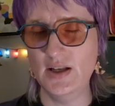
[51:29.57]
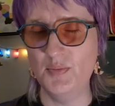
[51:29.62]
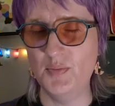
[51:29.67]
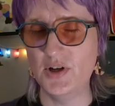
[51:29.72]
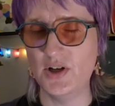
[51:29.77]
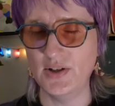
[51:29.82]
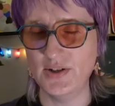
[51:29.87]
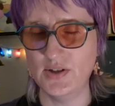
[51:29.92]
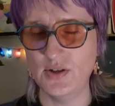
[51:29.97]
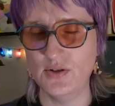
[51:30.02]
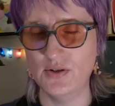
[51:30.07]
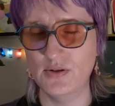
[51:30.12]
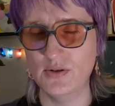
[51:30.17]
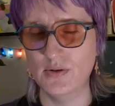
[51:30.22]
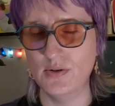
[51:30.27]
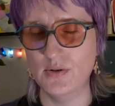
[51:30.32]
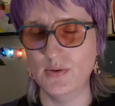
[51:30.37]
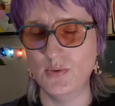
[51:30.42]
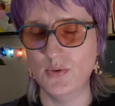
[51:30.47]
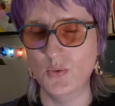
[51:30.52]
but
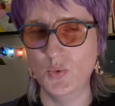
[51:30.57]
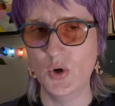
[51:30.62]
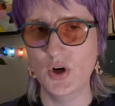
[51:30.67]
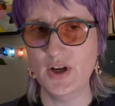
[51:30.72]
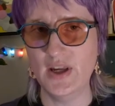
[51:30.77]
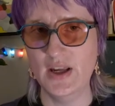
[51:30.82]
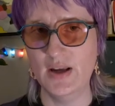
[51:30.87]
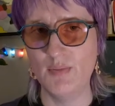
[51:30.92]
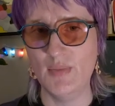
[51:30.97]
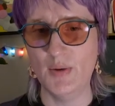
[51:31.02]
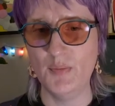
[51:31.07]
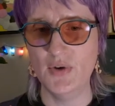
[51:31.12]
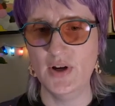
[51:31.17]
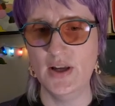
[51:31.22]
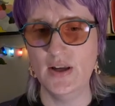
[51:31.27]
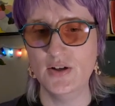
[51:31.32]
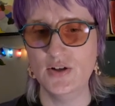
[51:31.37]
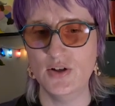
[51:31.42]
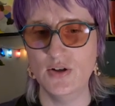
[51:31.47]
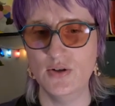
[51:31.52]
also working memory
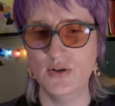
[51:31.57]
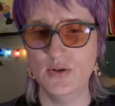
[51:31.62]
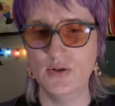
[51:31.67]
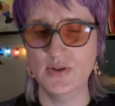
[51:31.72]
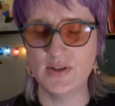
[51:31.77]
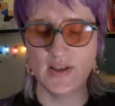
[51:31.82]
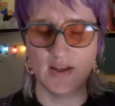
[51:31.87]
issues,